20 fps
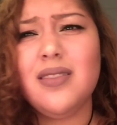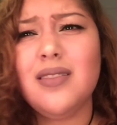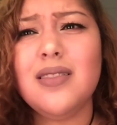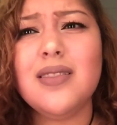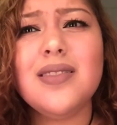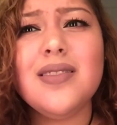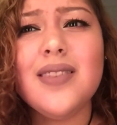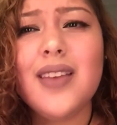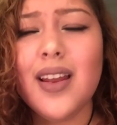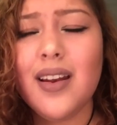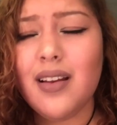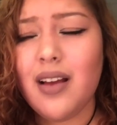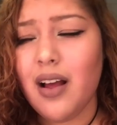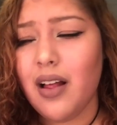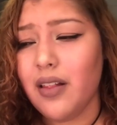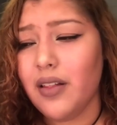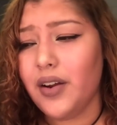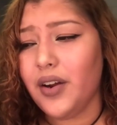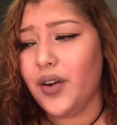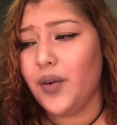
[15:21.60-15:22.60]
skin
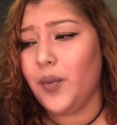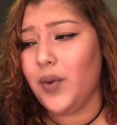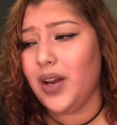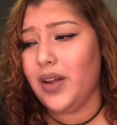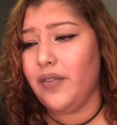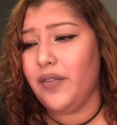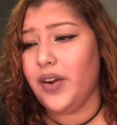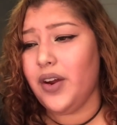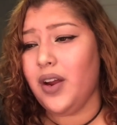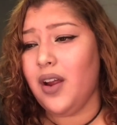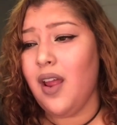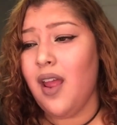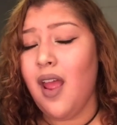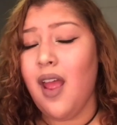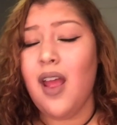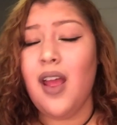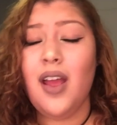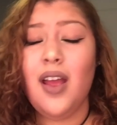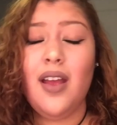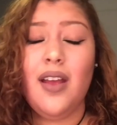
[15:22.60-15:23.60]
color, whatever,
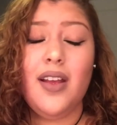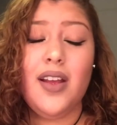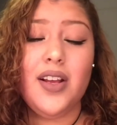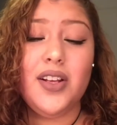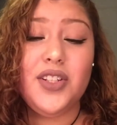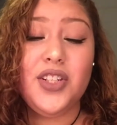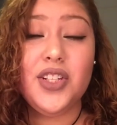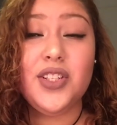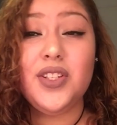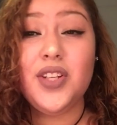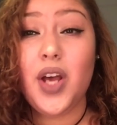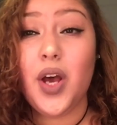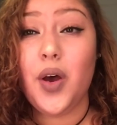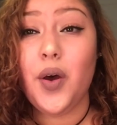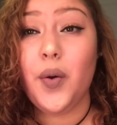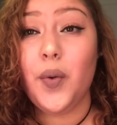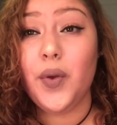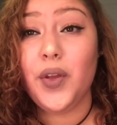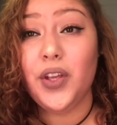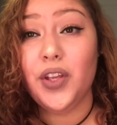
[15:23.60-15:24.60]
just
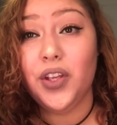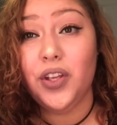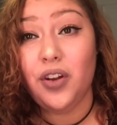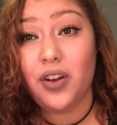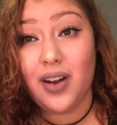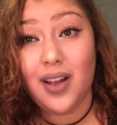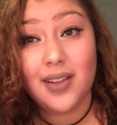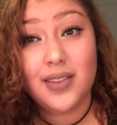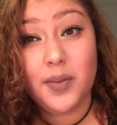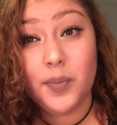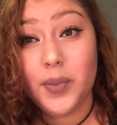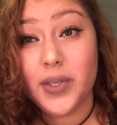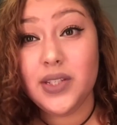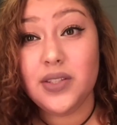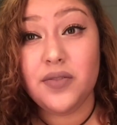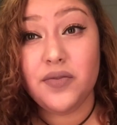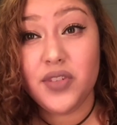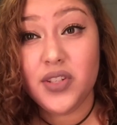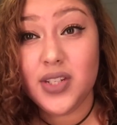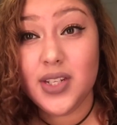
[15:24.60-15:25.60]
know you're not the
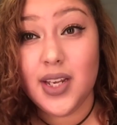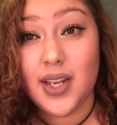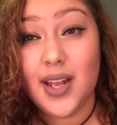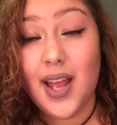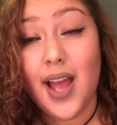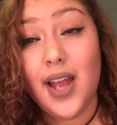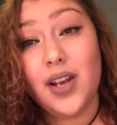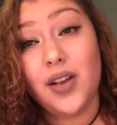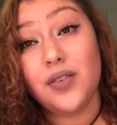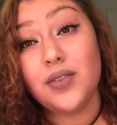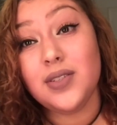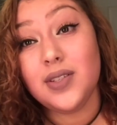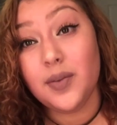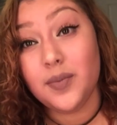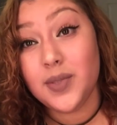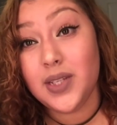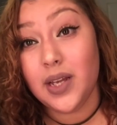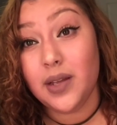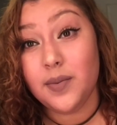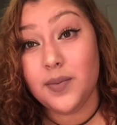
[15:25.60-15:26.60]
piece of shit. I know
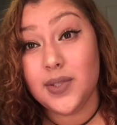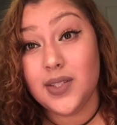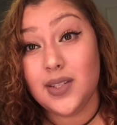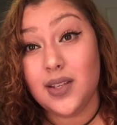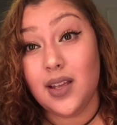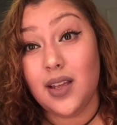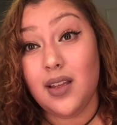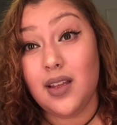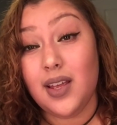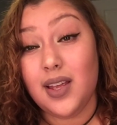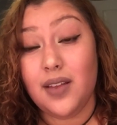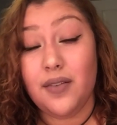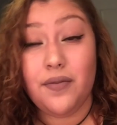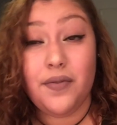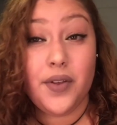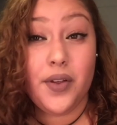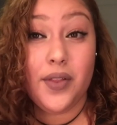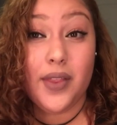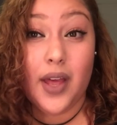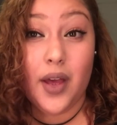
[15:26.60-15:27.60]
sometimes it can
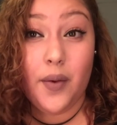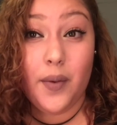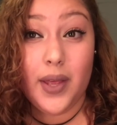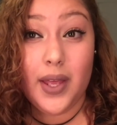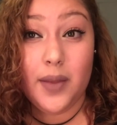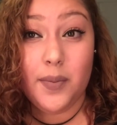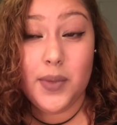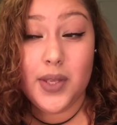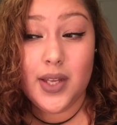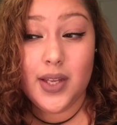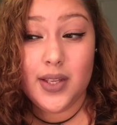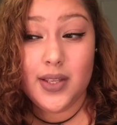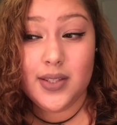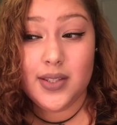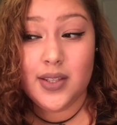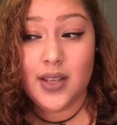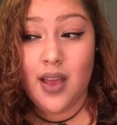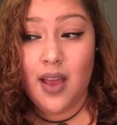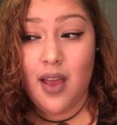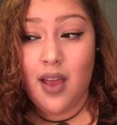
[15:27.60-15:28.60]
feel that way
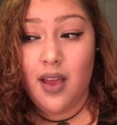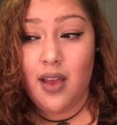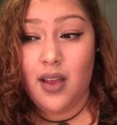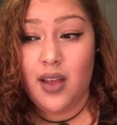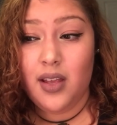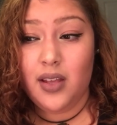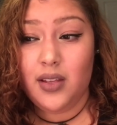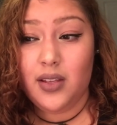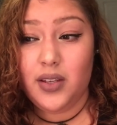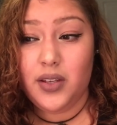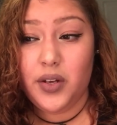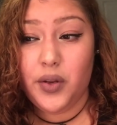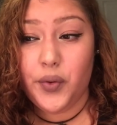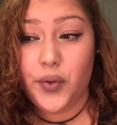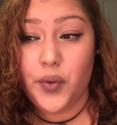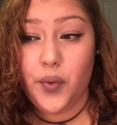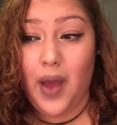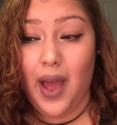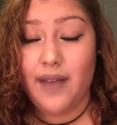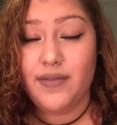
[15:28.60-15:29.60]
because, you know,
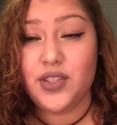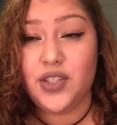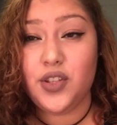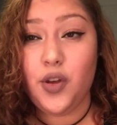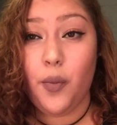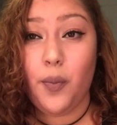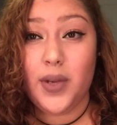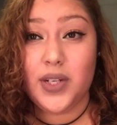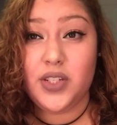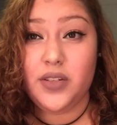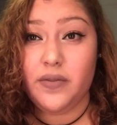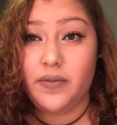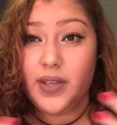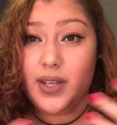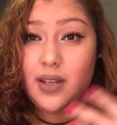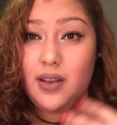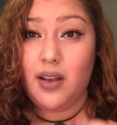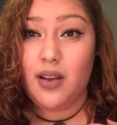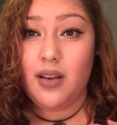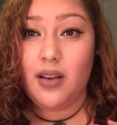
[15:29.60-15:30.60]
you have so much of
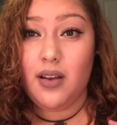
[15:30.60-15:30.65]
it